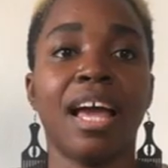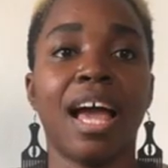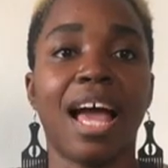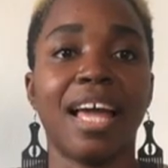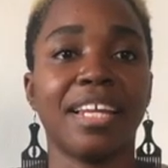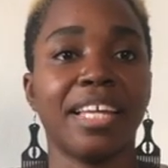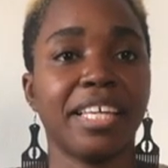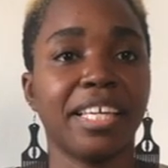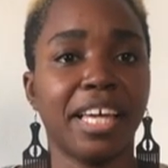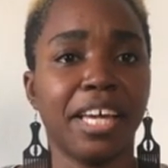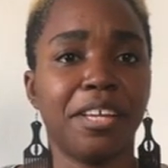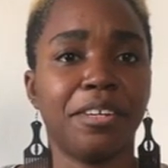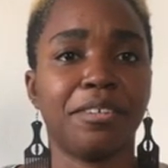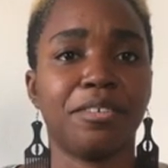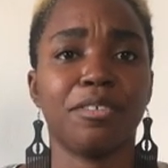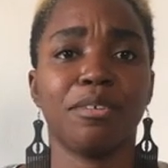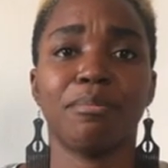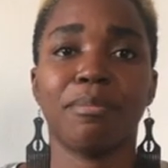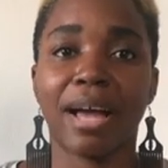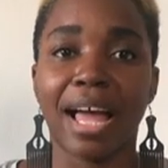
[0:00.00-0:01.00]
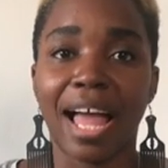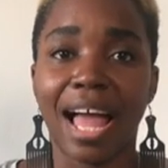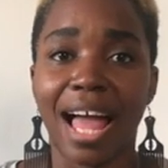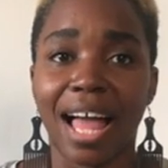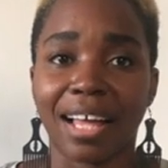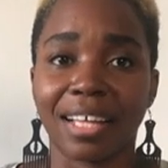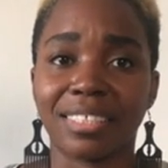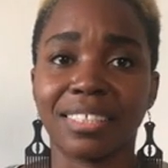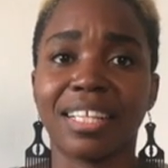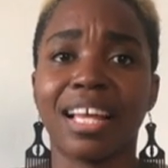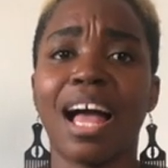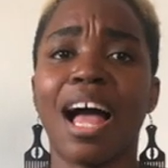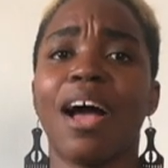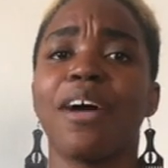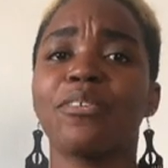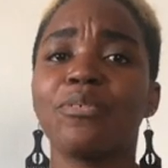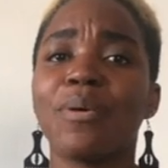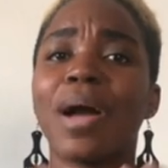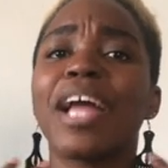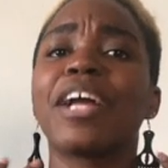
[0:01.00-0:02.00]
And again, you might ask,
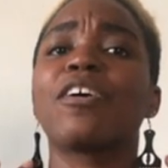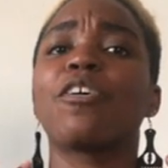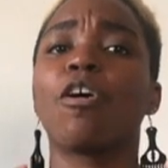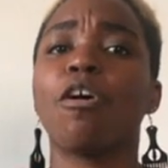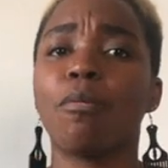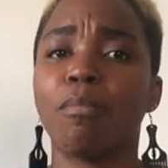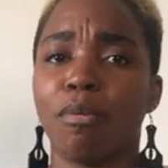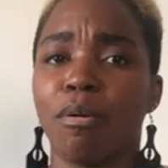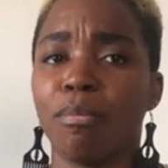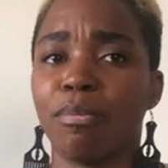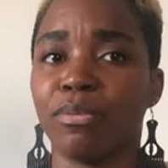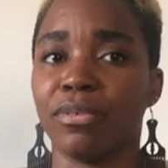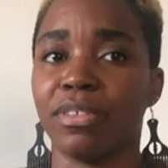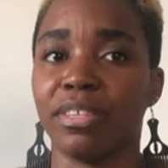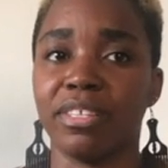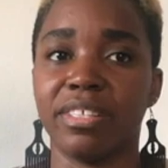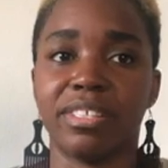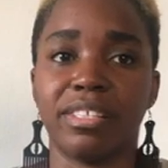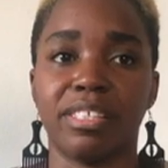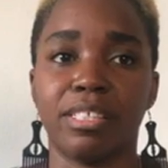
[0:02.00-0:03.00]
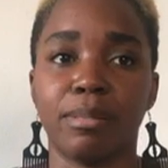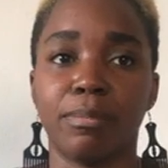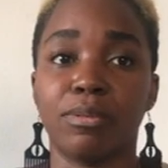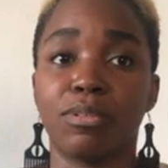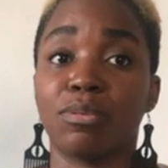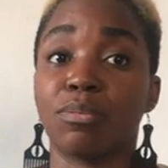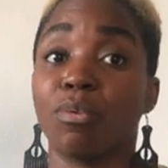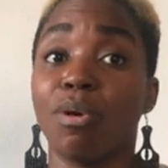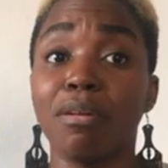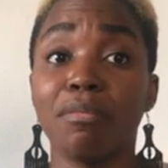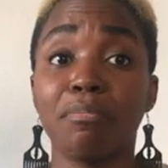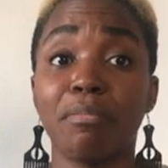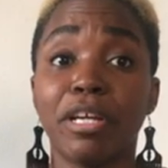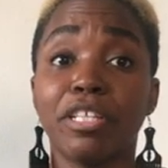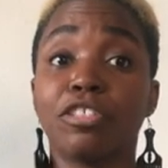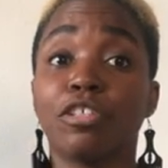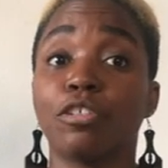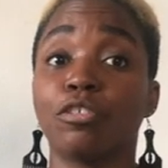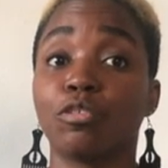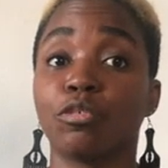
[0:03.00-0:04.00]
how do I come up with these tips? One
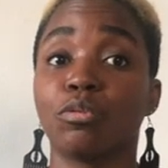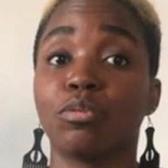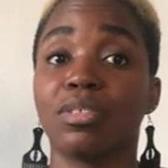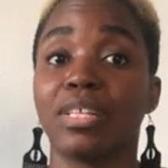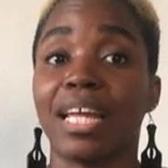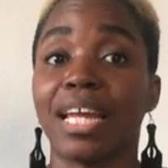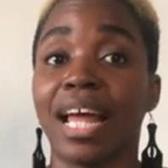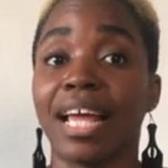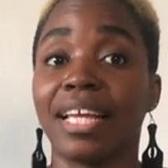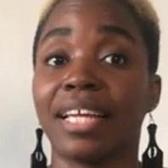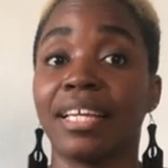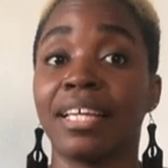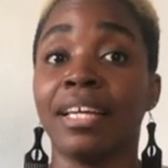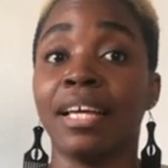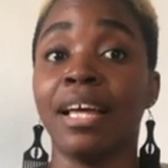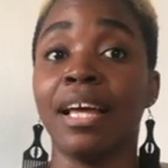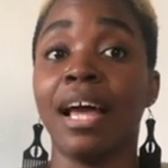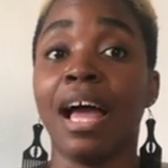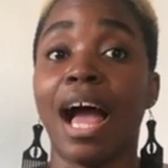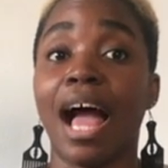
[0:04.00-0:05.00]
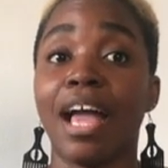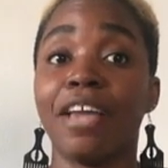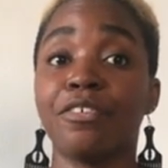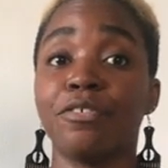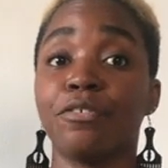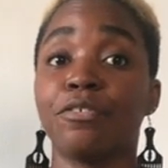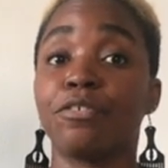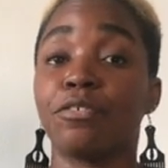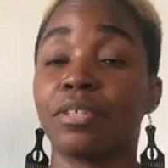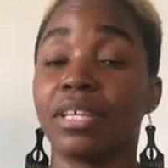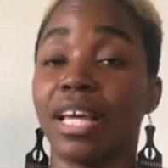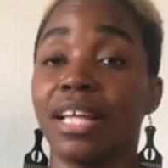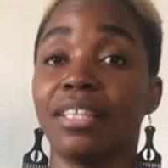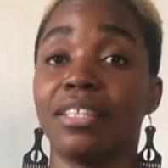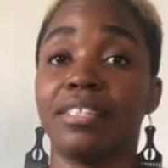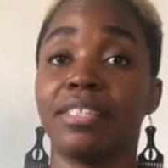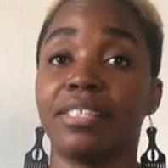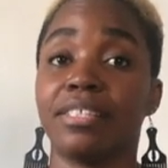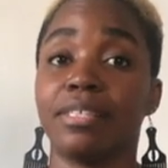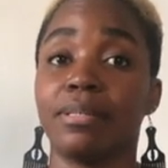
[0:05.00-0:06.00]
major tool that I use to get
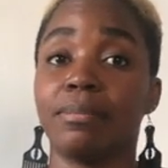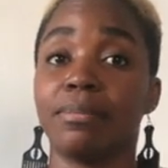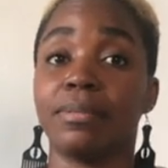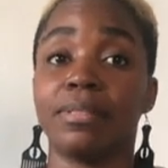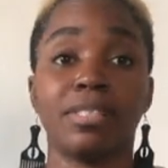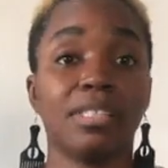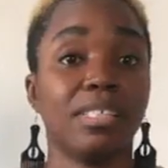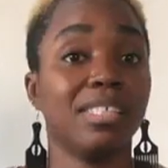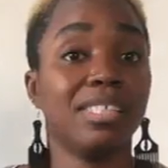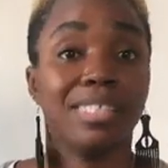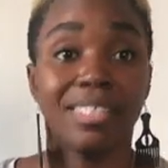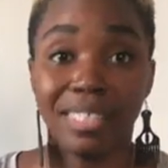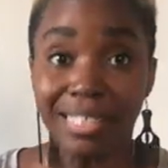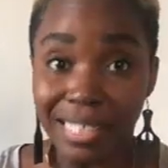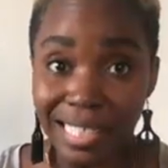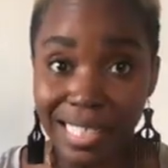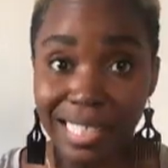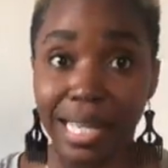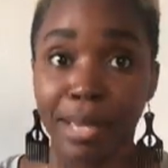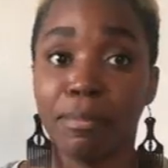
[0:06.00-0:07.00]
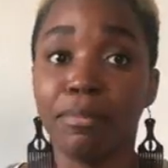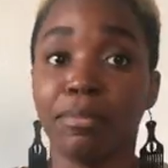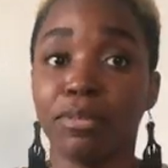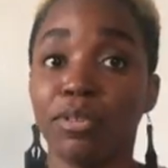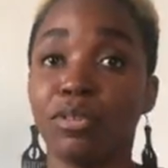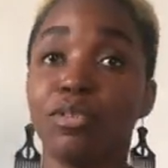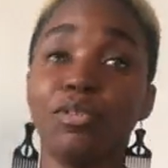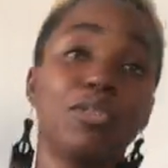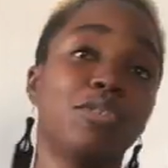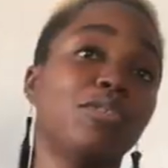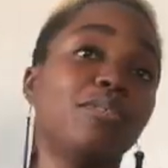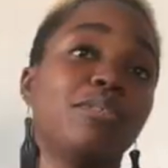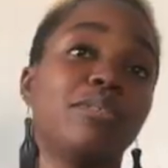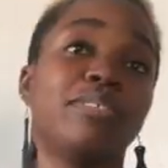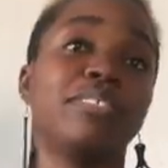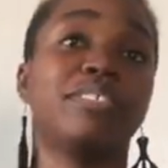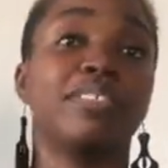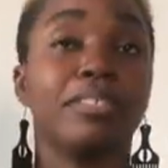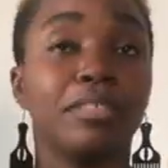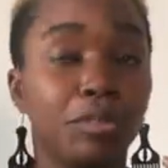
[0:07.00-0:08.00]
these tips is the same Google
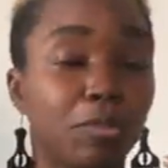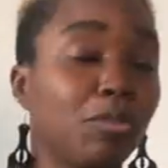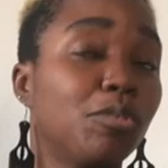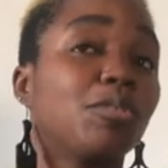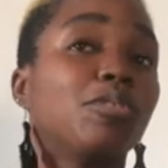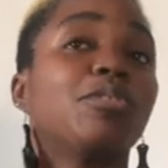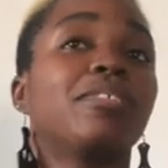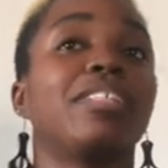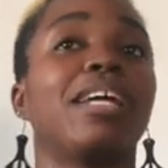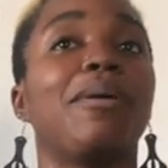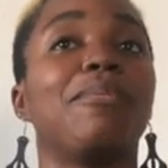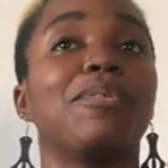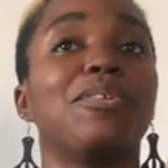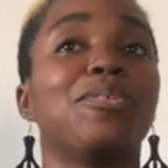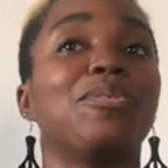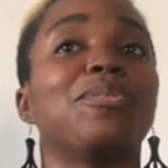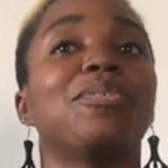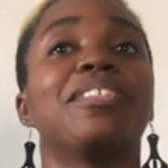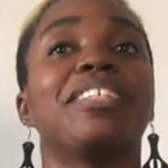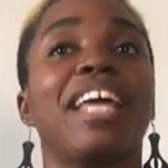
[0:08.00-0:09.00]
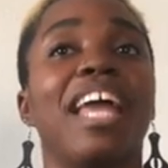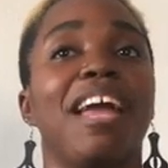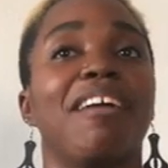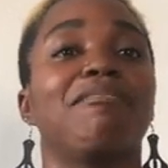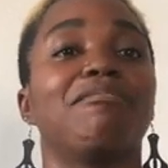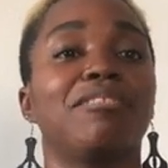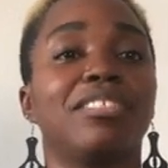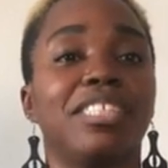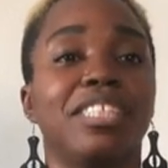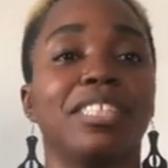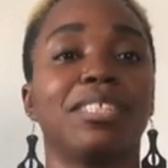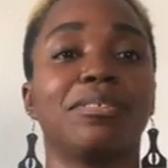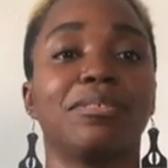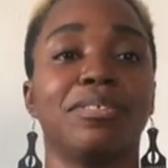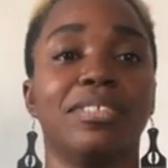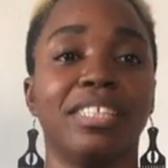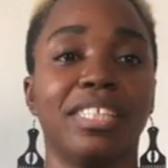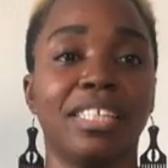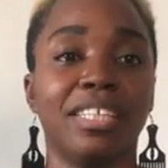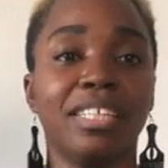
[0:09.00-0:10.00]
that we use every single
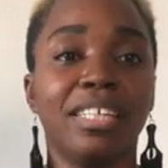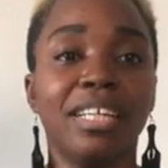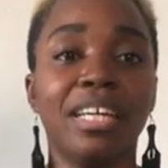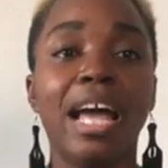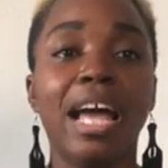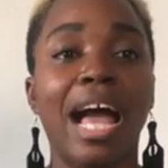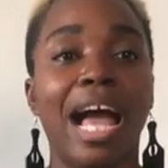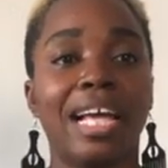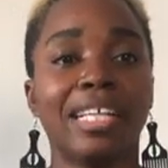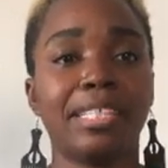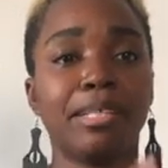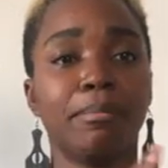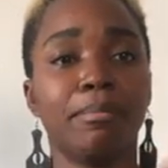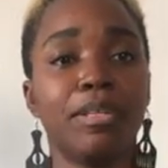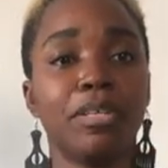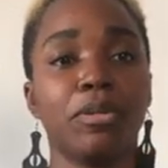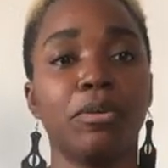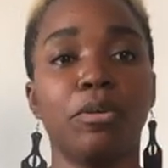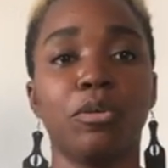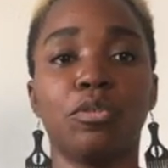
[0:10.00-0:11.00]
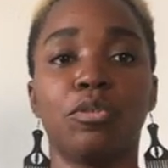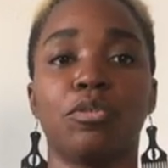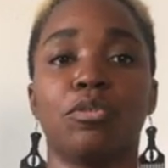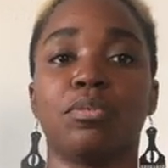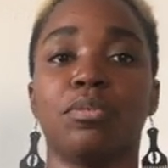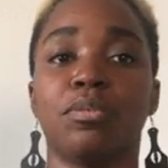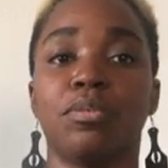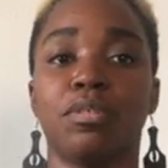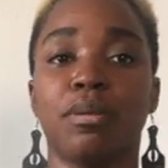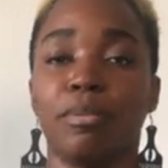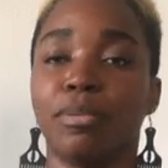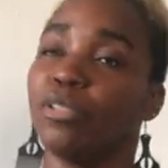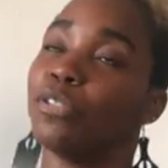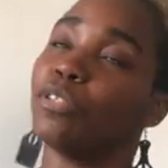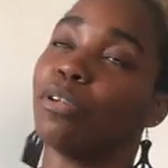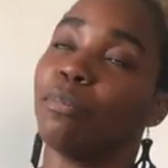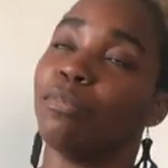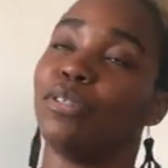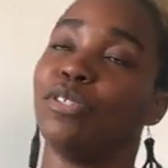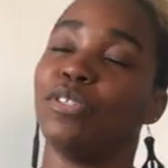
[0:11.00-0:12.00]
day. I simply go to
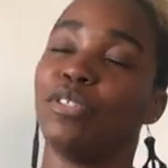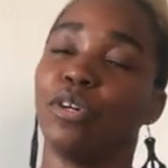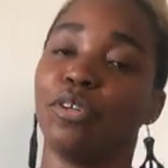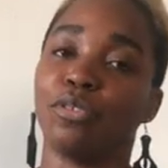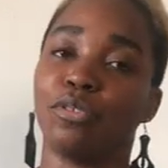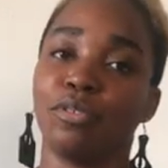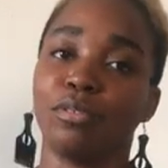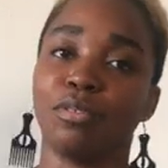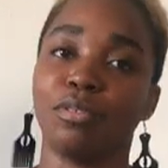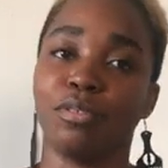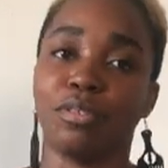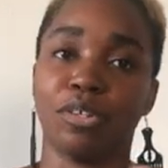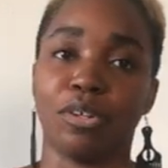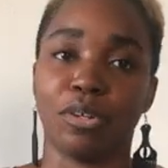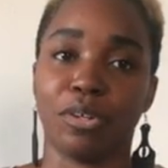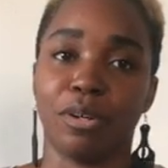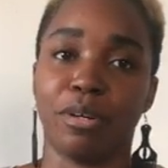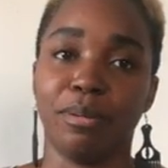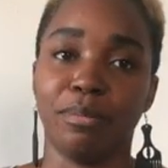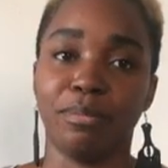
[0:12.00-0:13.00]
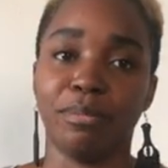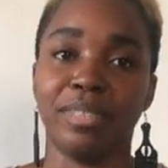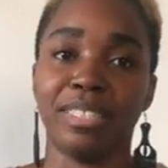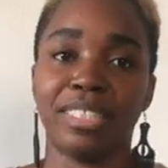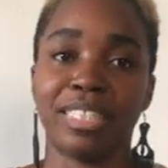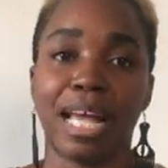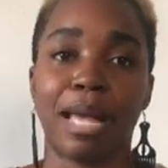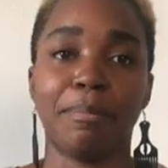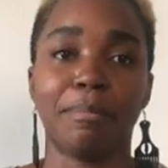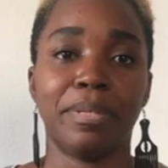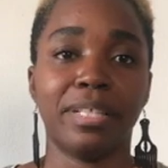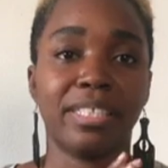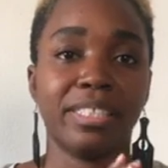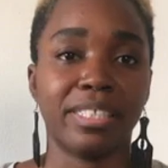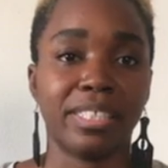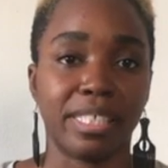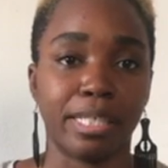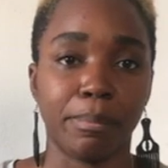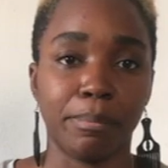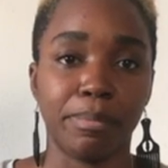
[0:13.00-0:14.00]
www.google.com, type in
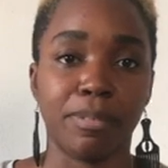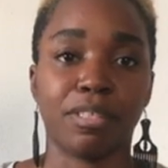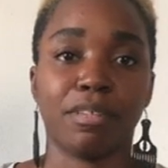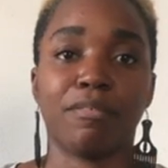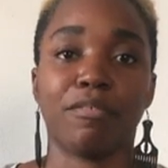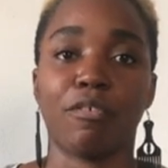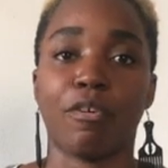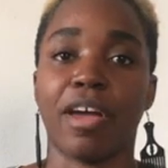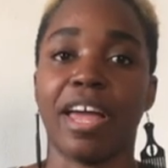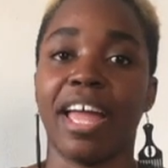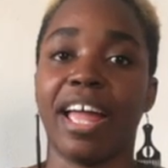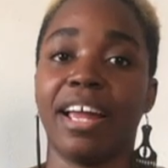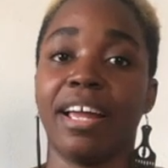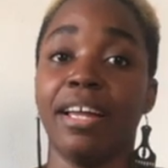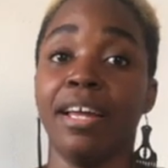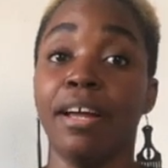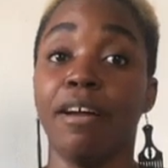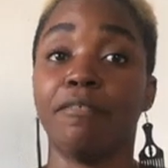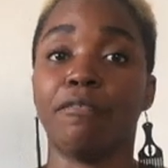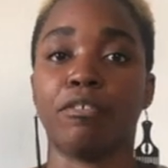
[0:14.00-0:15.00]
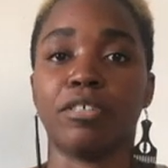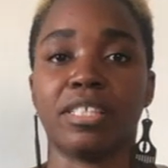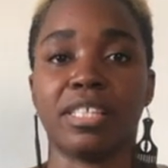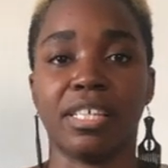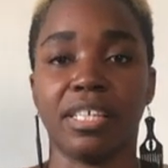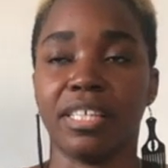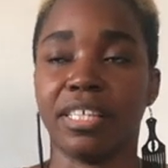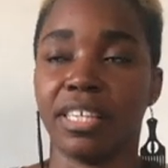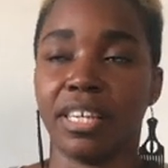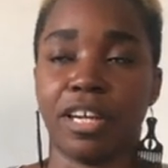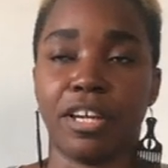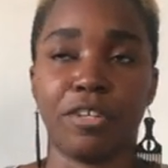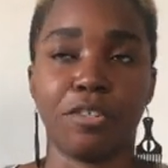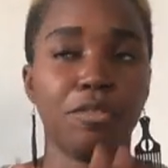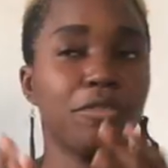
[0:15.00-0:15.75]
tips for hair, for skincare.